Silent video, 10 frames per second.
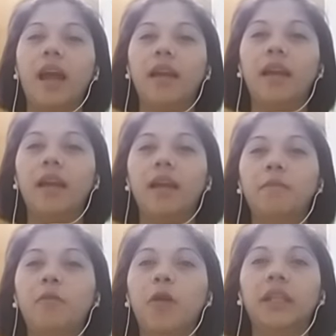I
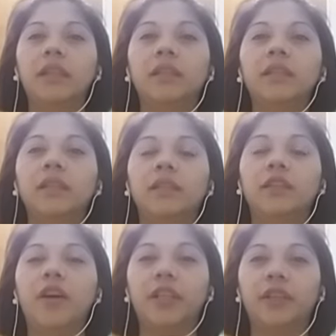have one
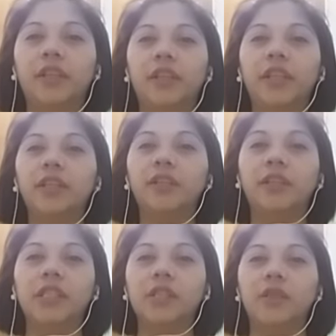daughter, 2
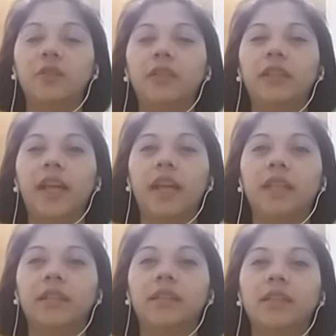years old,
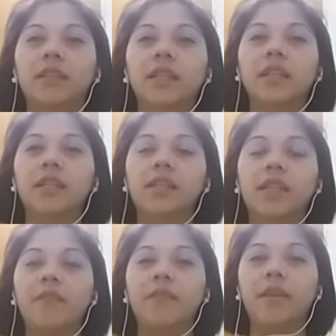and
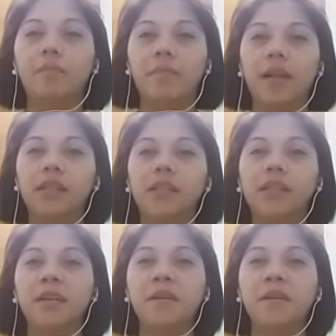7 months.